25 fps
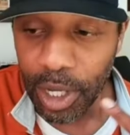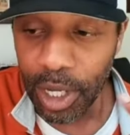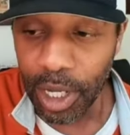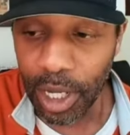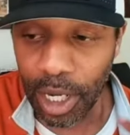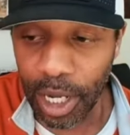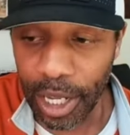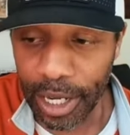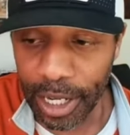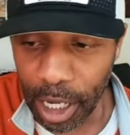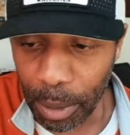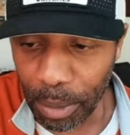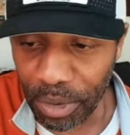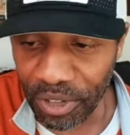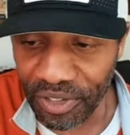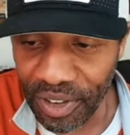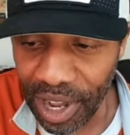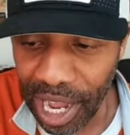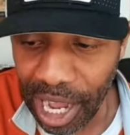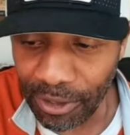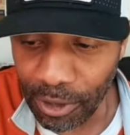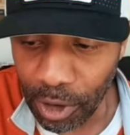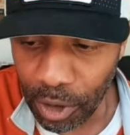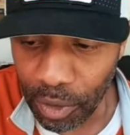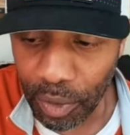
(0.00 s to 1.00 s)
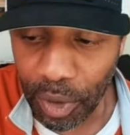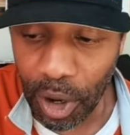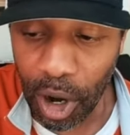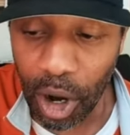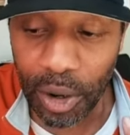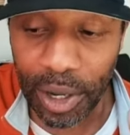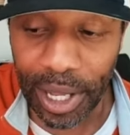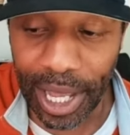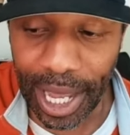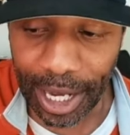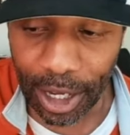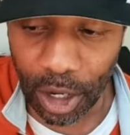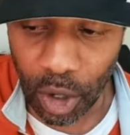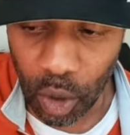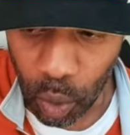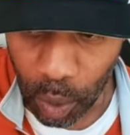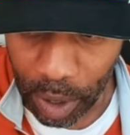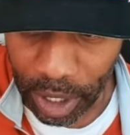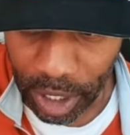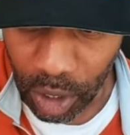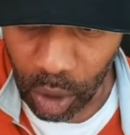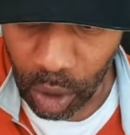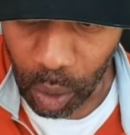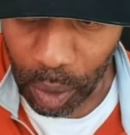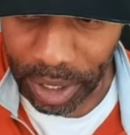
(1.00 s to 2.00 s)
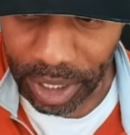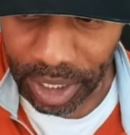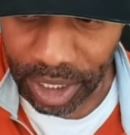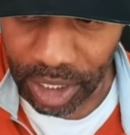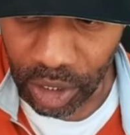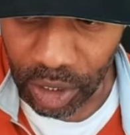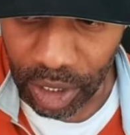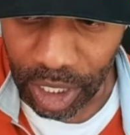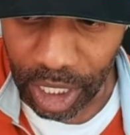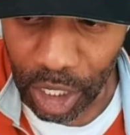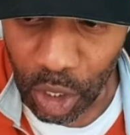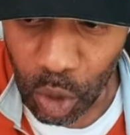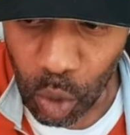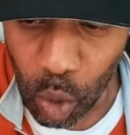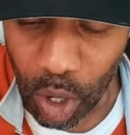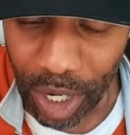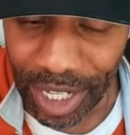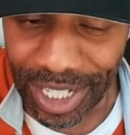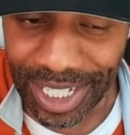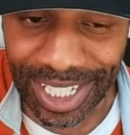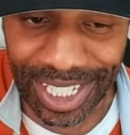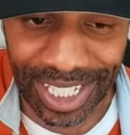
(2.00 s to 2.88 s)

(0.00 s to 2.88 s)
Uh, at number five overall, he had Quinn going to the New Orleans